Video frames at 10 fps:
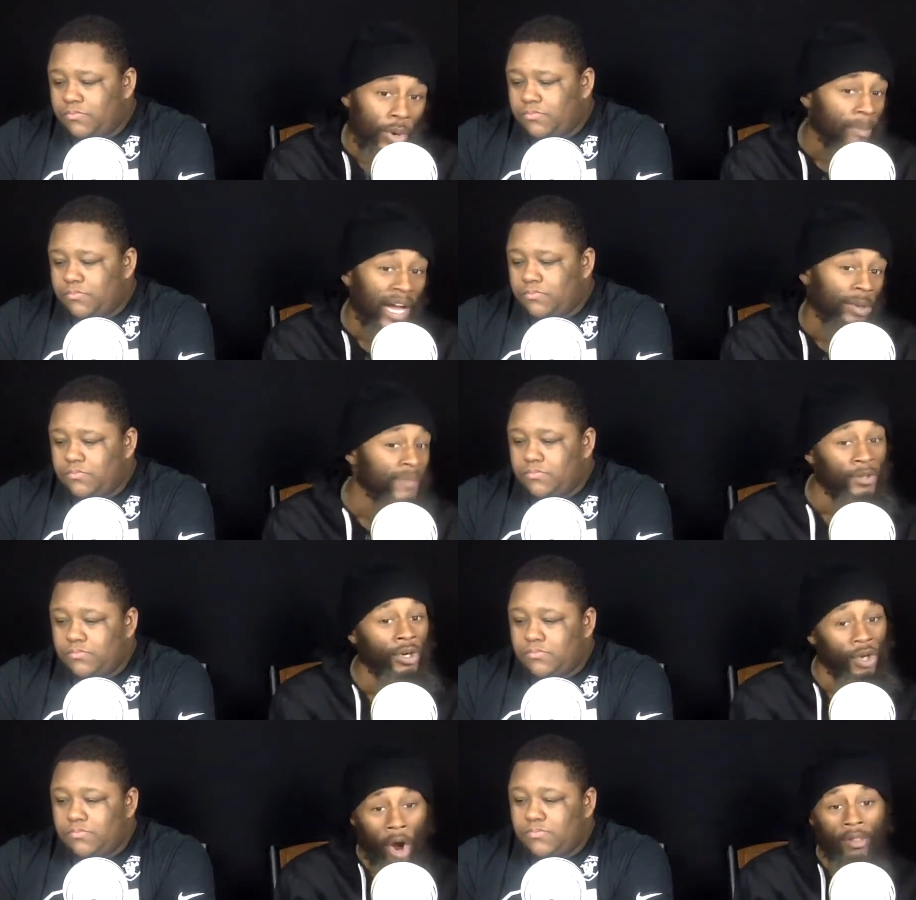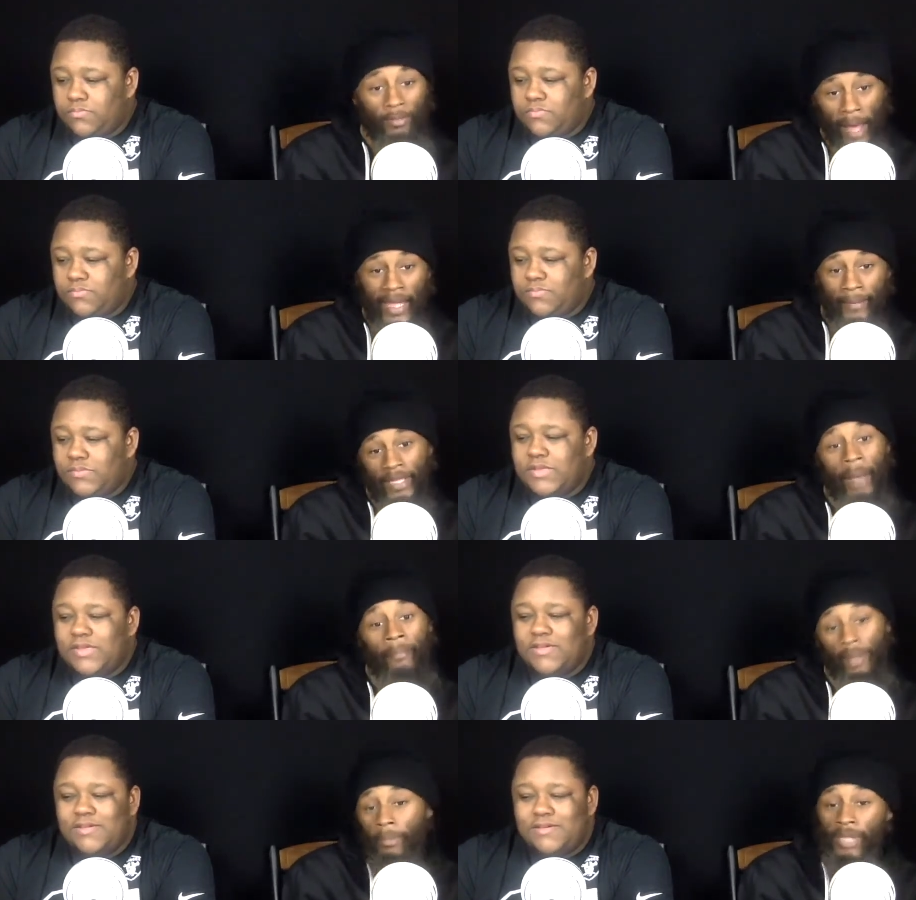Speaker 1: I'm not even gonna call them Miami because
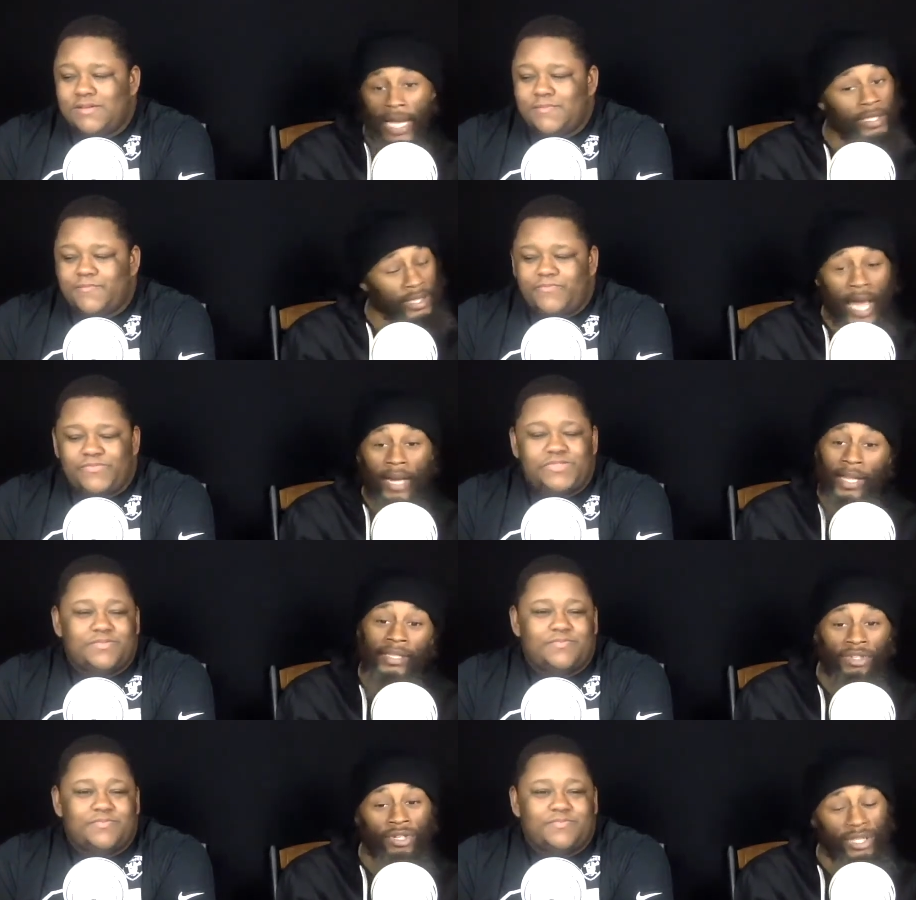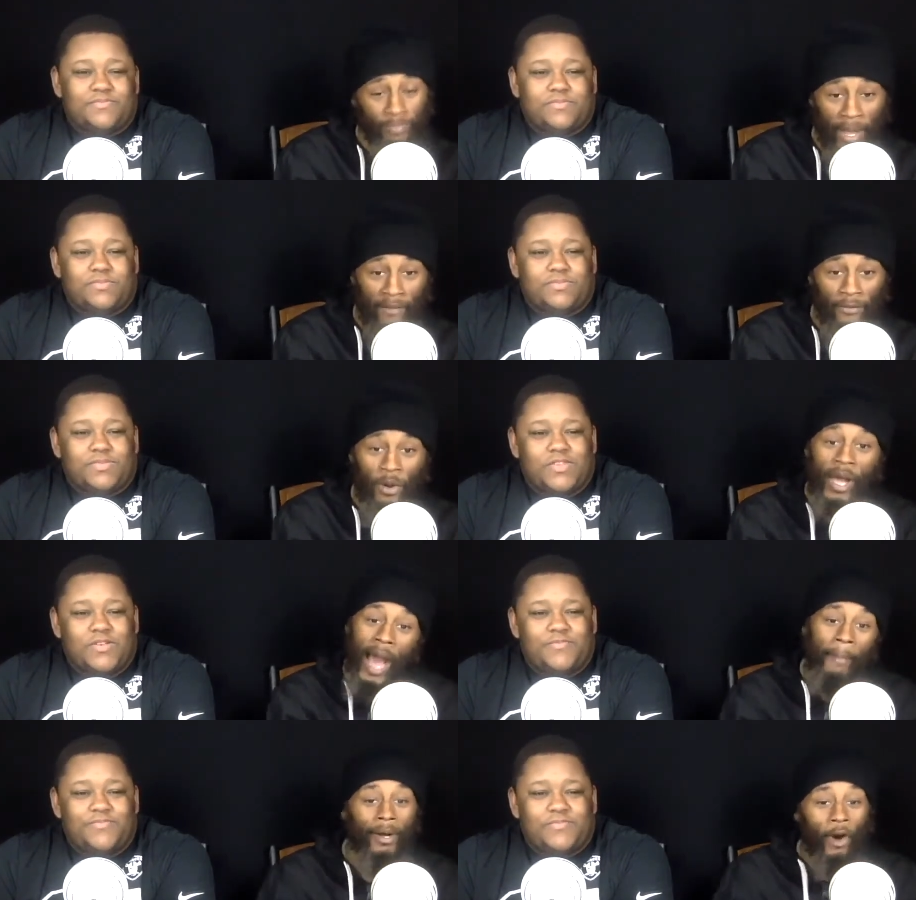I'm, I'm, that's kind of like disrespectful.
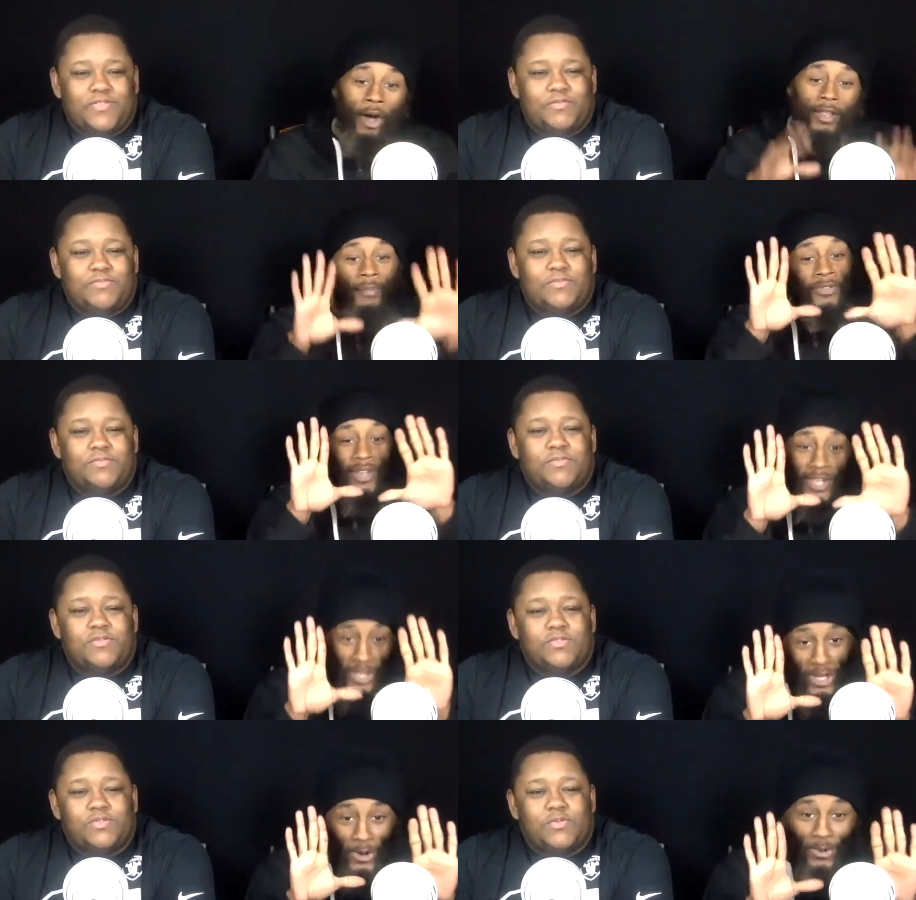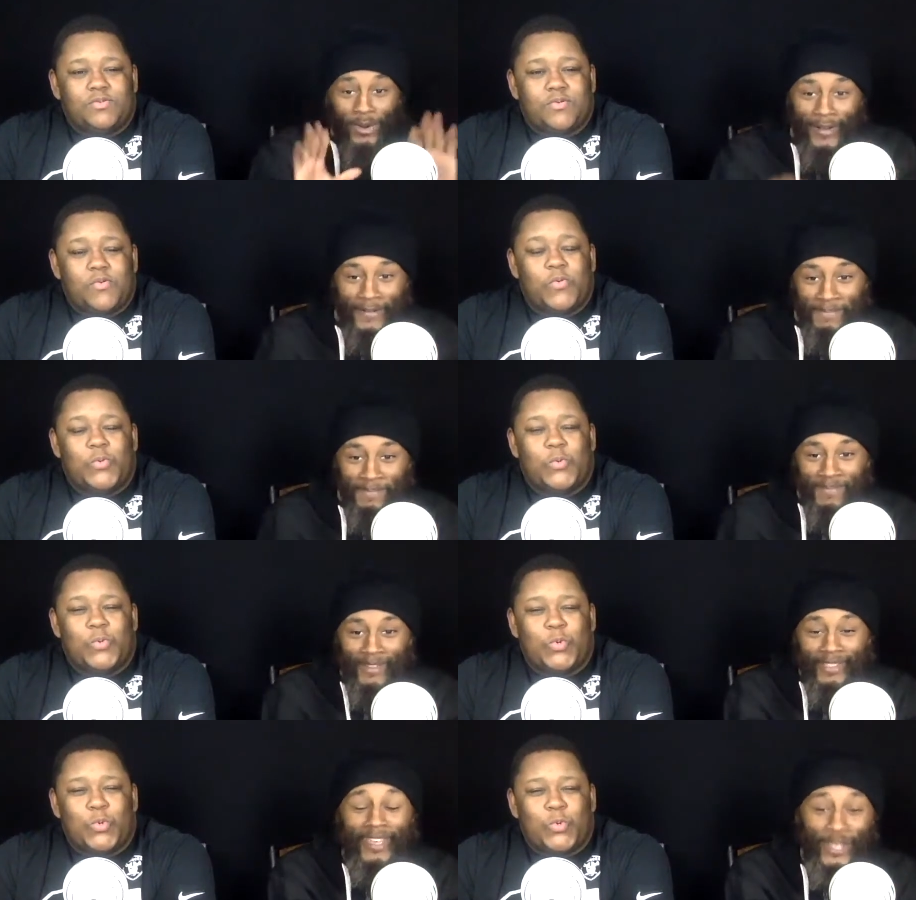I'm gonna call them the U.
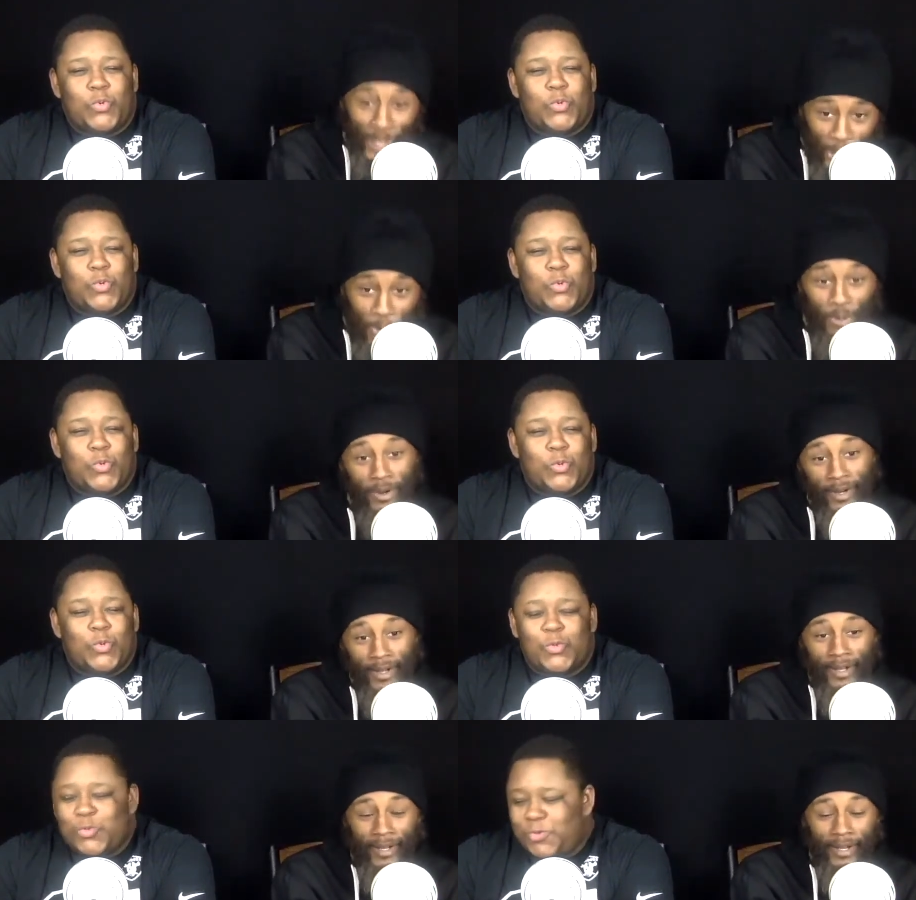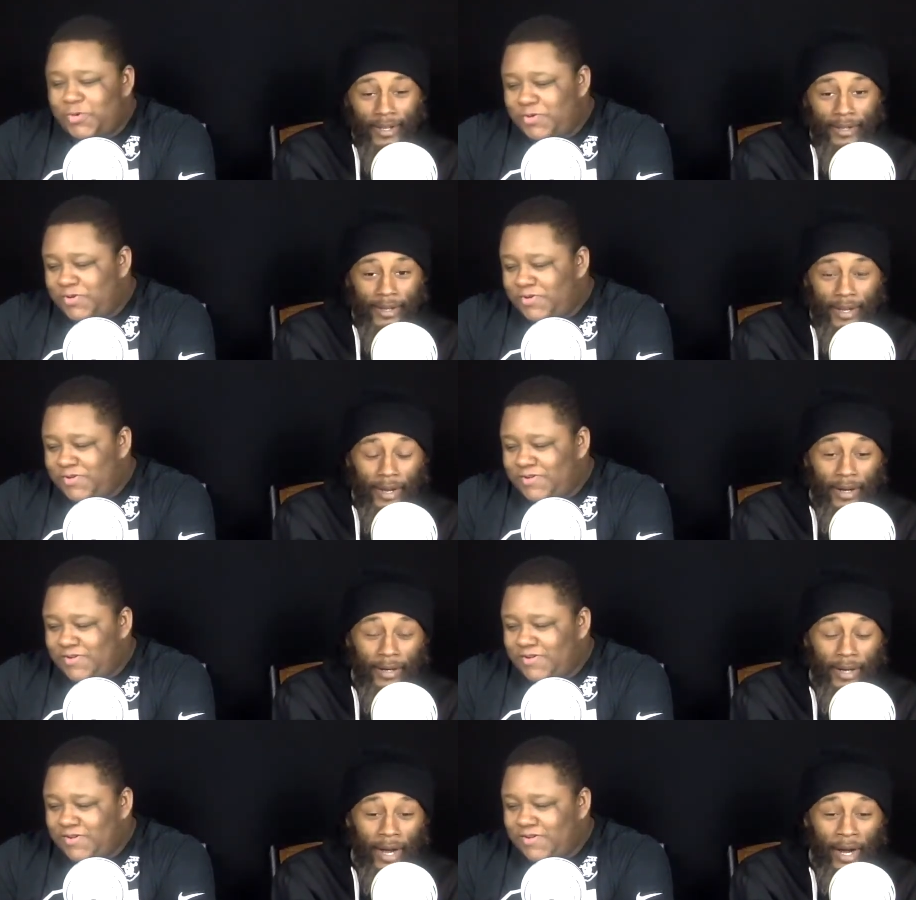Ooh, the U.
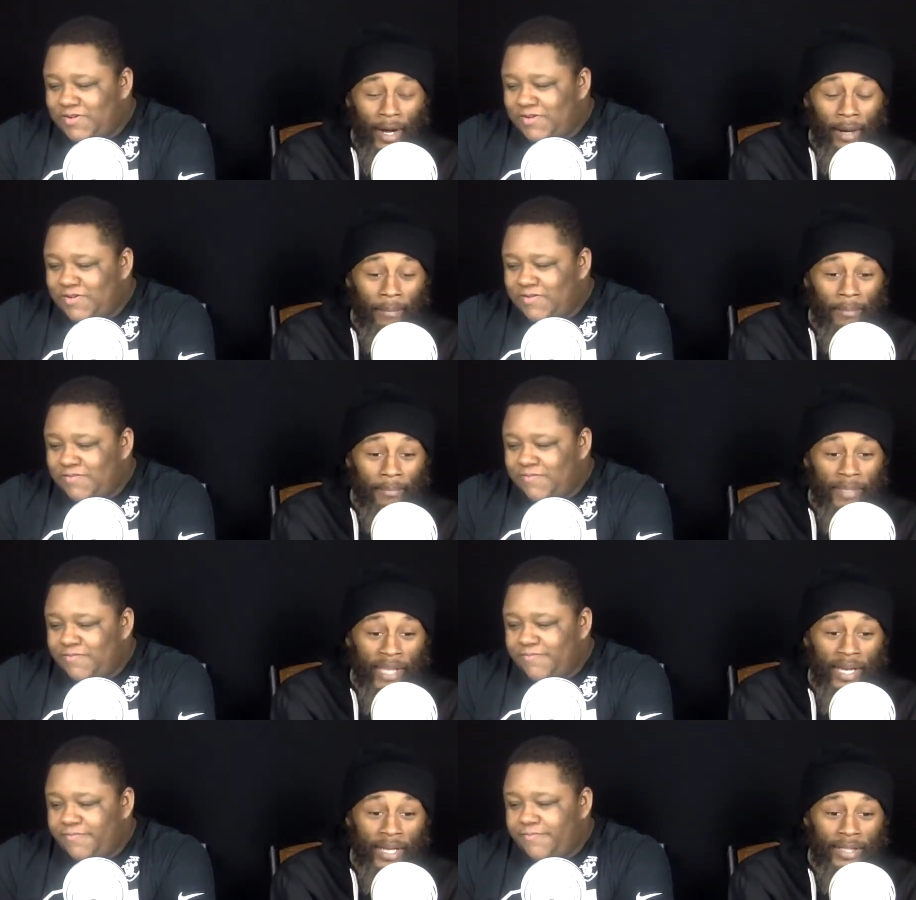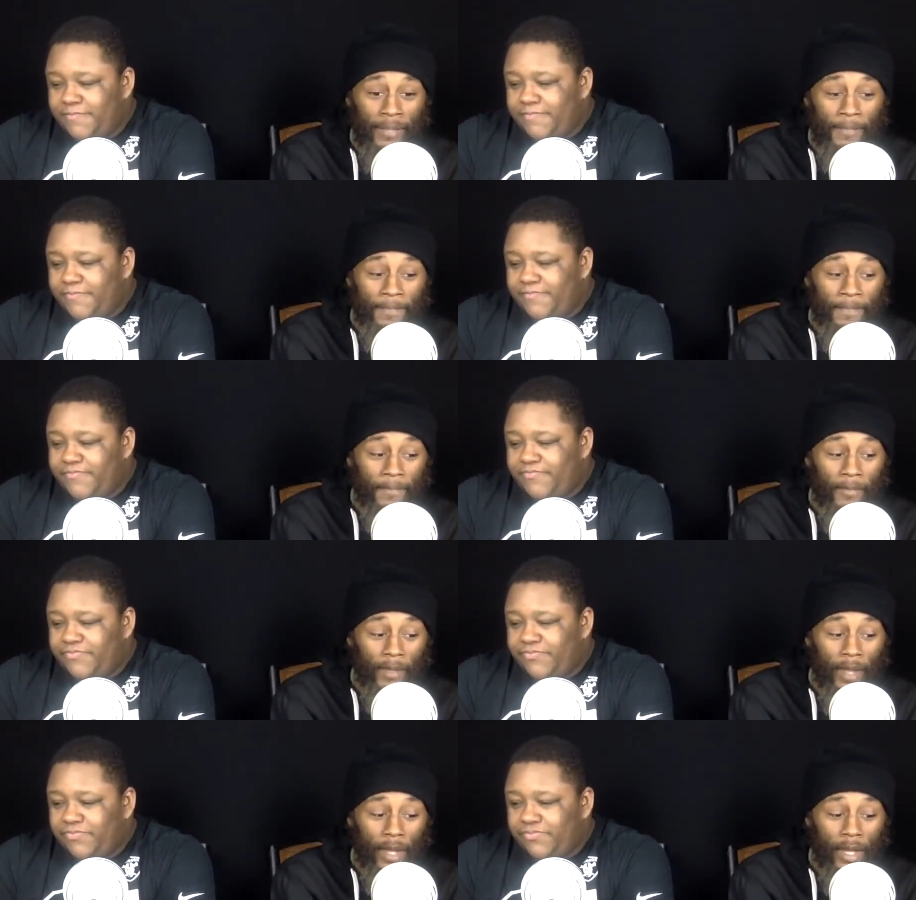Um, because
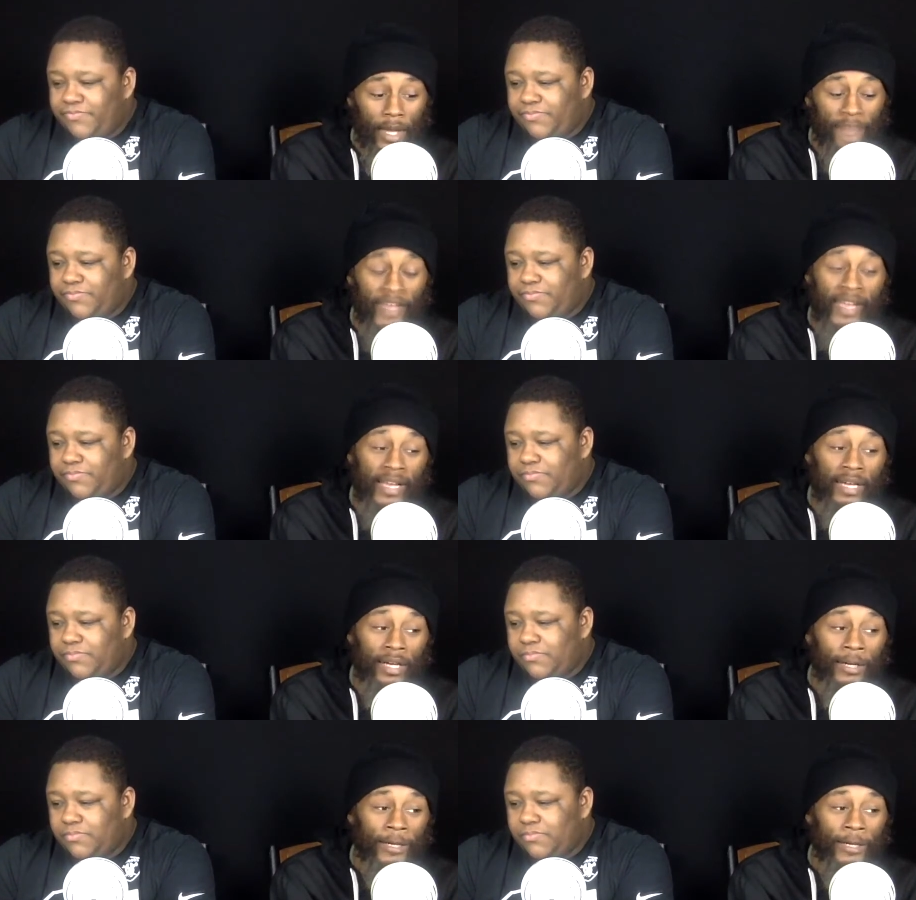if they could